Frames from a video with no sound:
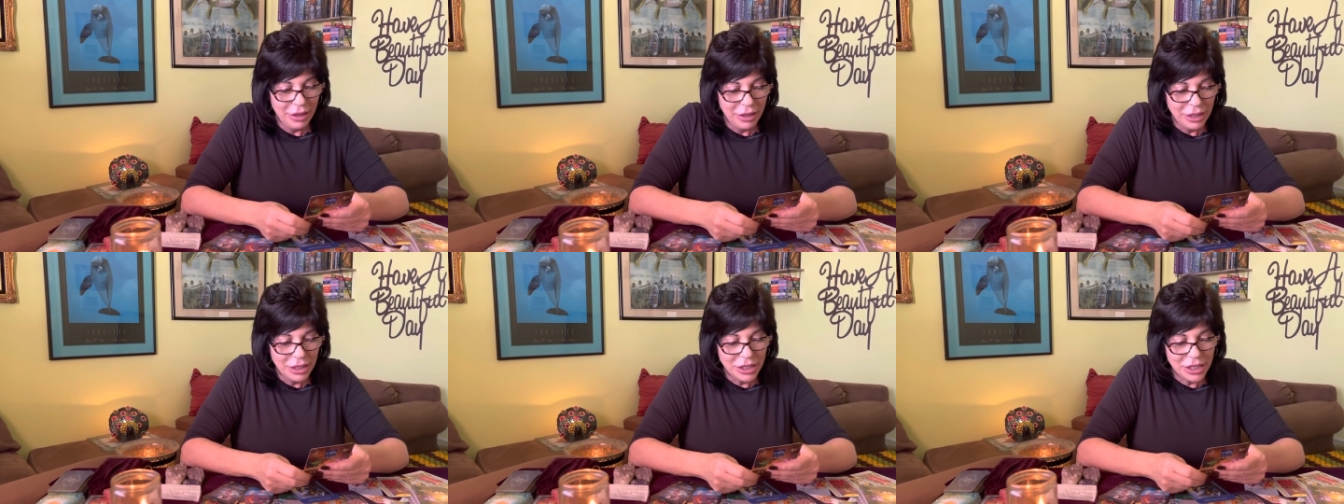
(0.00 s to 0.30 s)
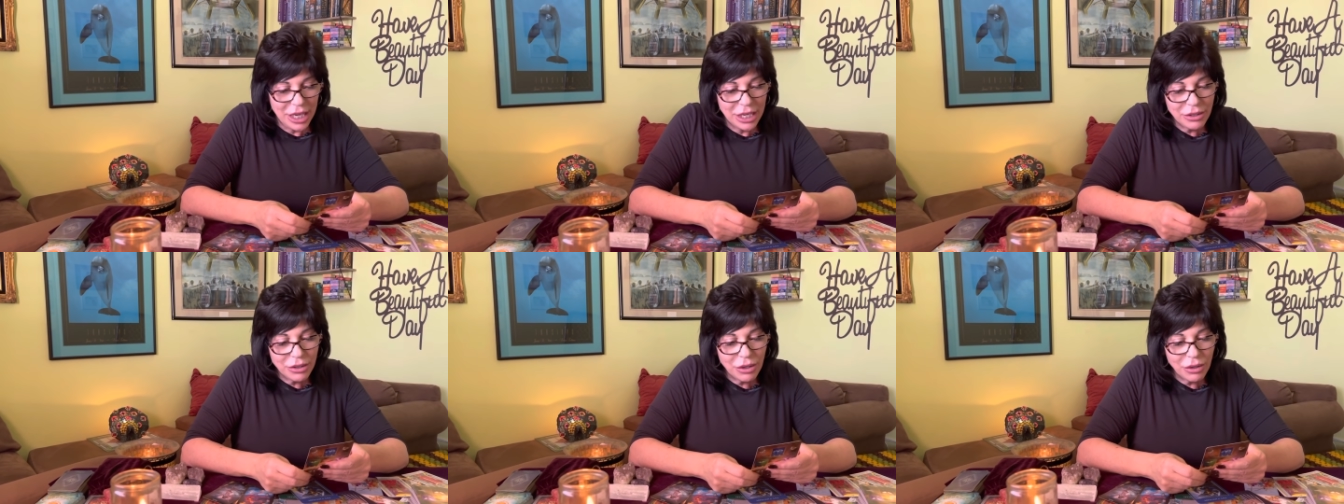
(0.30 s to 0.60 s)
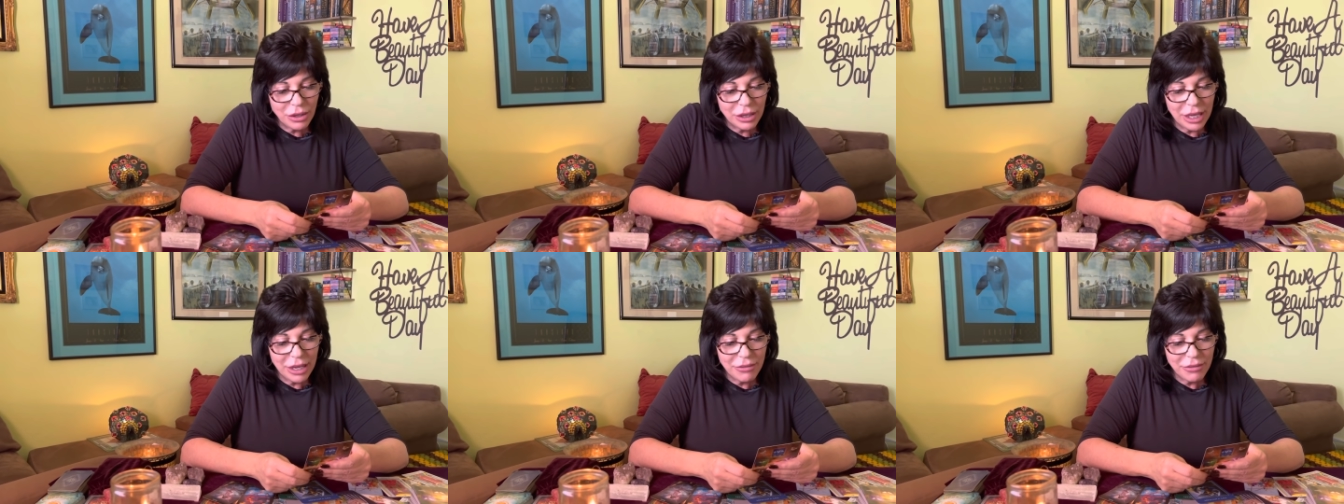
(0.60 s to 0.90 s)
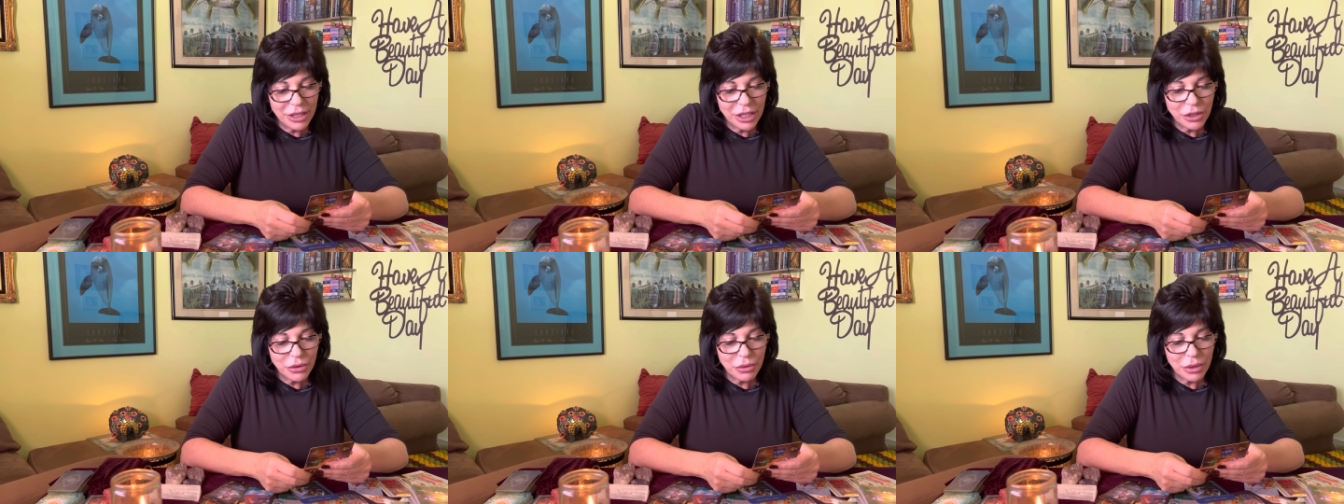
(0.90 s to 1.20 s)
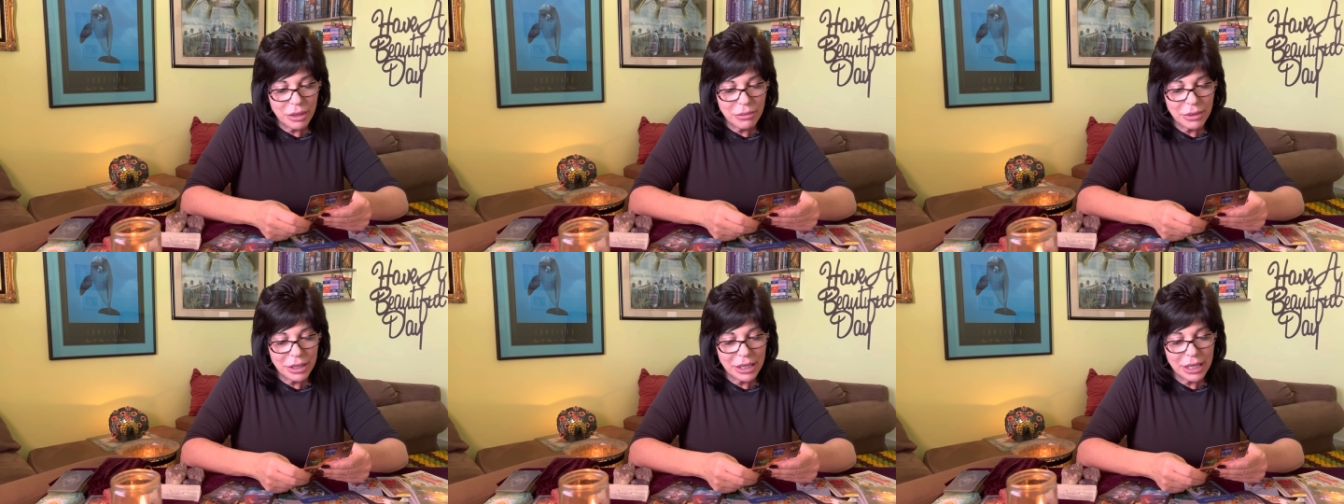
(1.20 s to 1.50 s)
Gentle, loving,
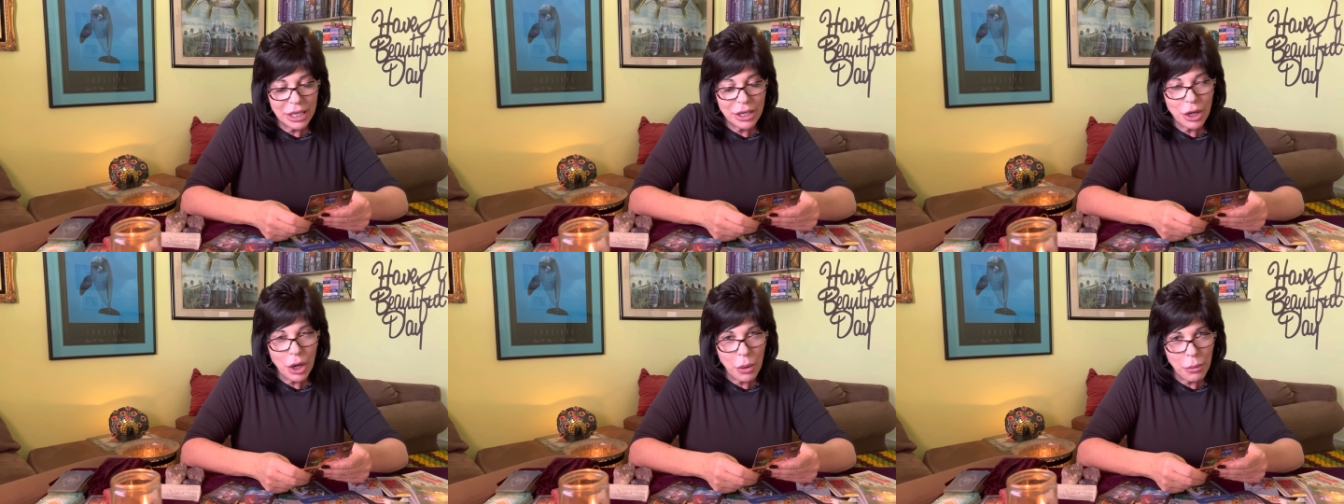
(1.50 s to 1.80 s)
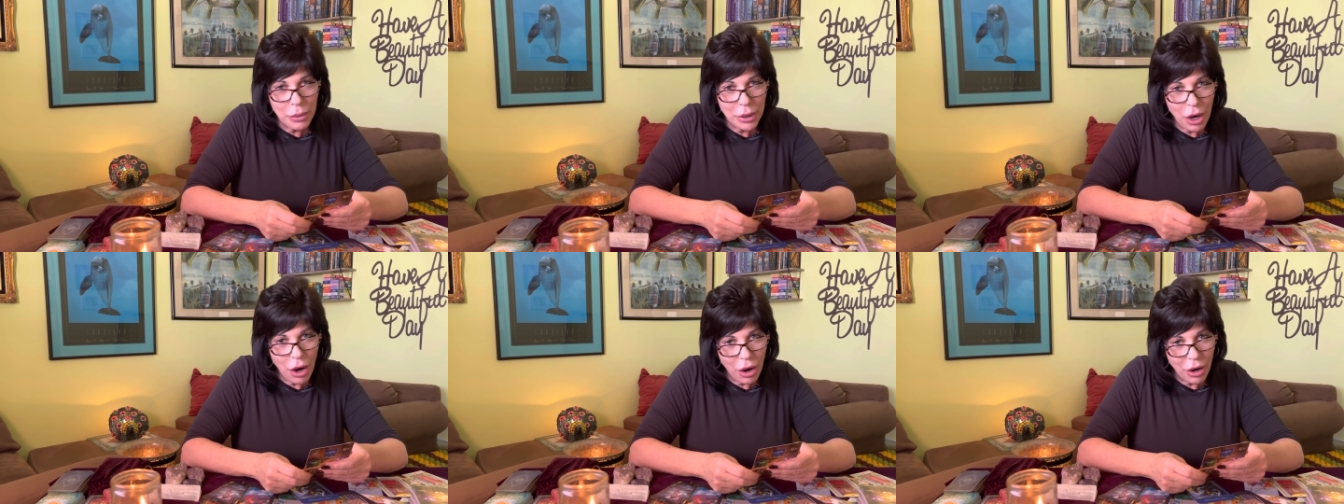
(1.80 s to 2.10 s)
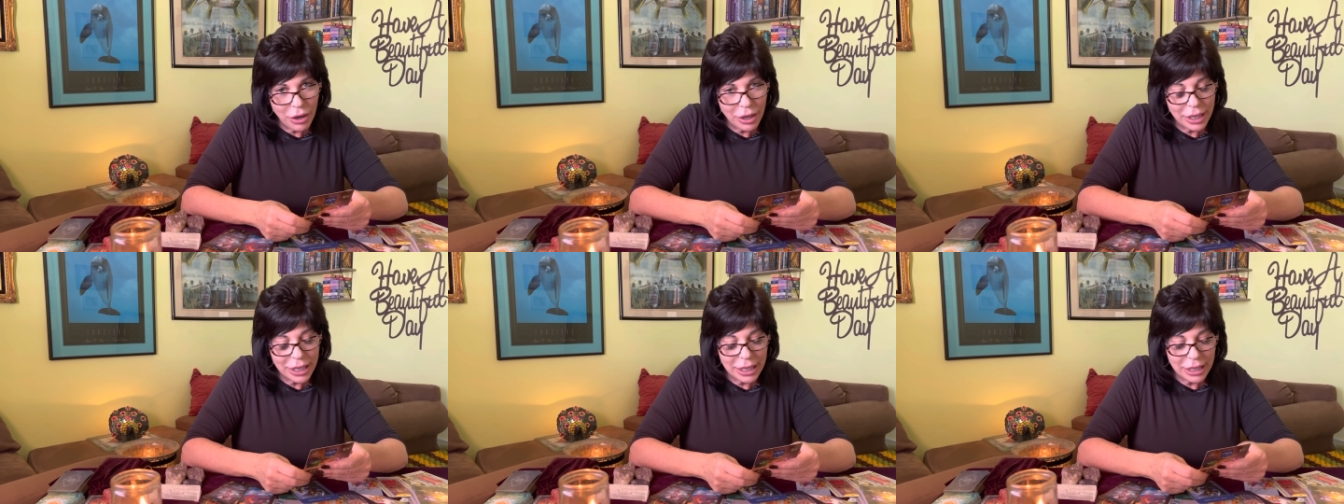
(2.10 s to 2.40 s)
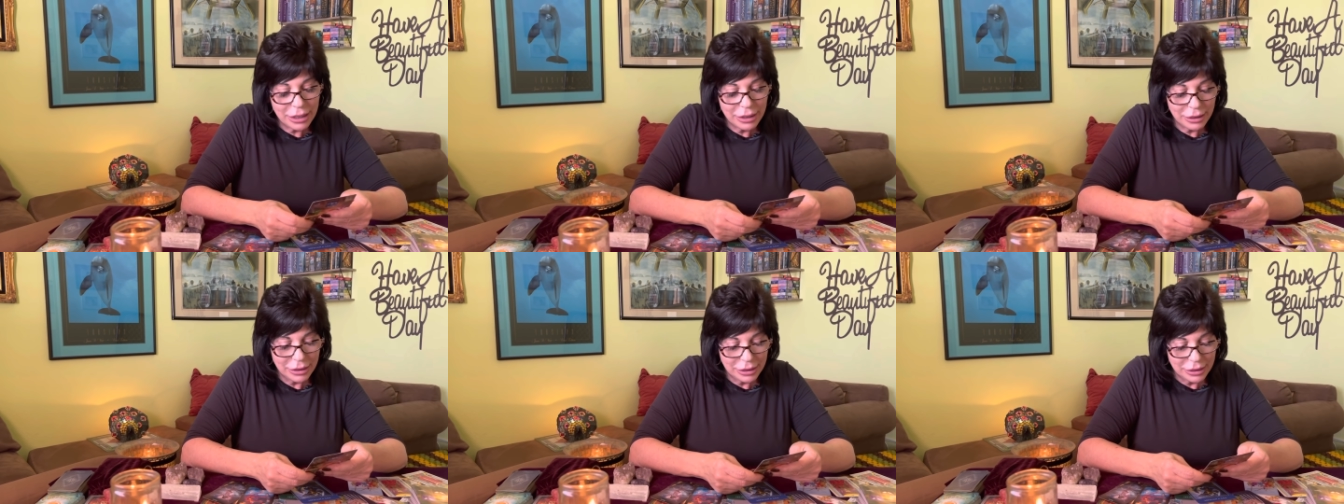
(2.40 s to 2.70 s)
dreamy, and open-hearted